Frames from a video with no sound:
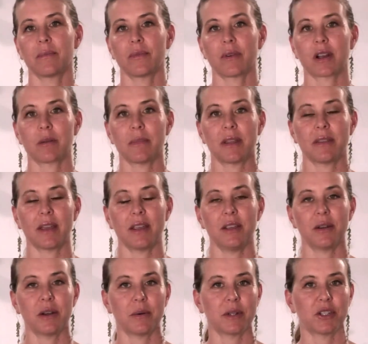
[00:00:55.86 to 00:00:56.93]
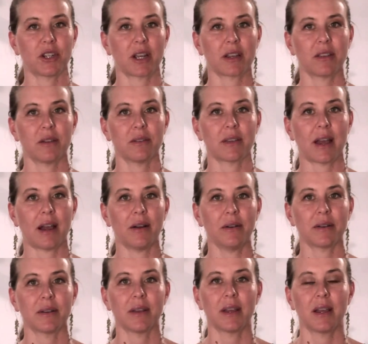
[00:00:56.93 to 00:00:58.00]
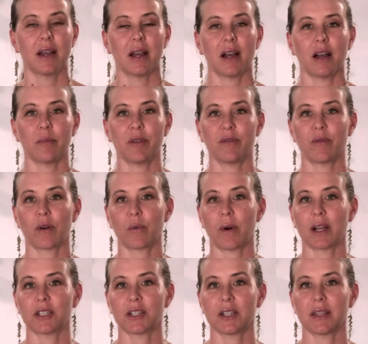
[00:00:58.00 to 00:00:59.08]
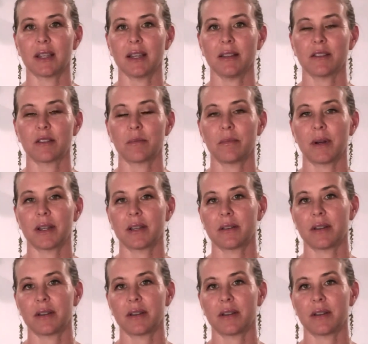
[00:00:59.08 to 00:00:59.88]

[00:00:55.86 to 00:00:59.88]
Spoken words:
recommend that you go and check those out before watching this. But